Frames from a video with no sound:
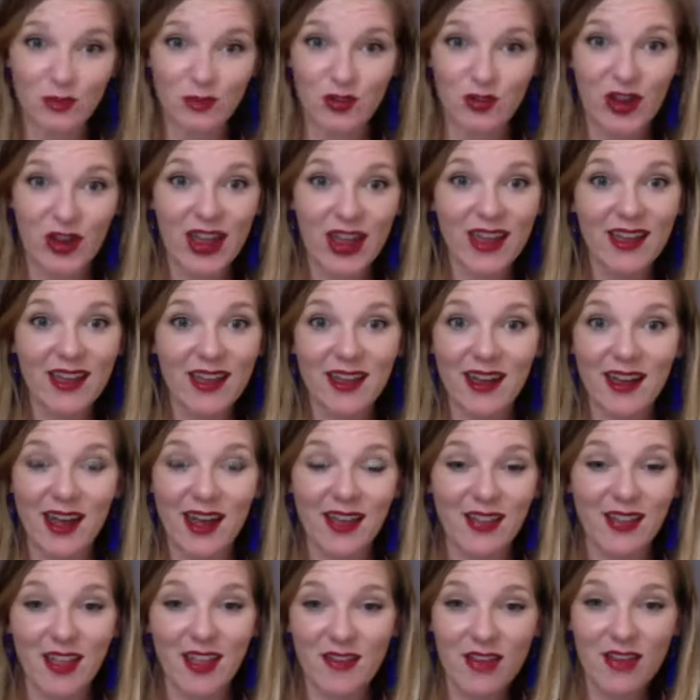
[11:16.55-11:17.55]
Great. I
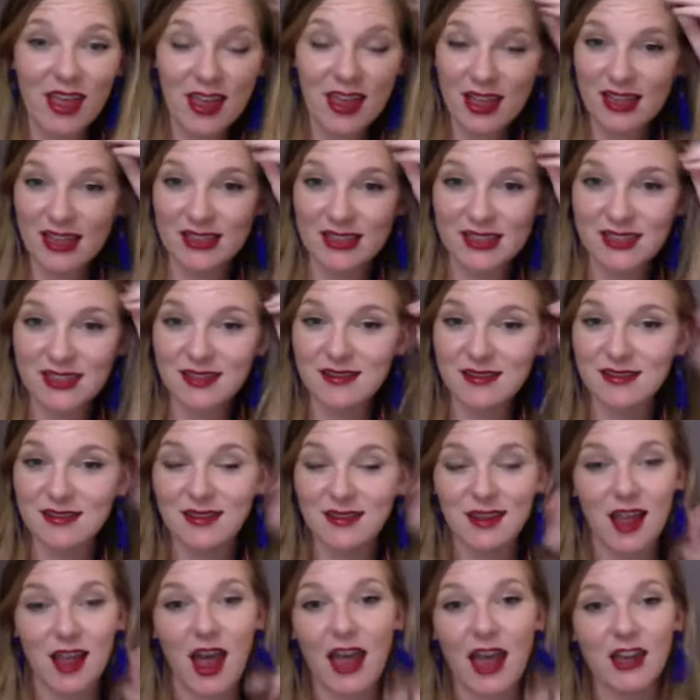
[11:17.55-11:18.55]
love it because
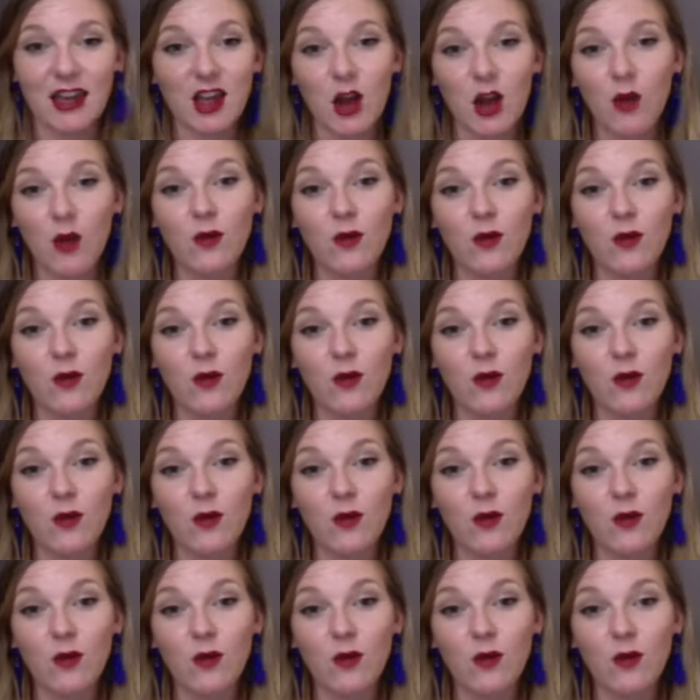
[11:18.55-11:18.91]
I know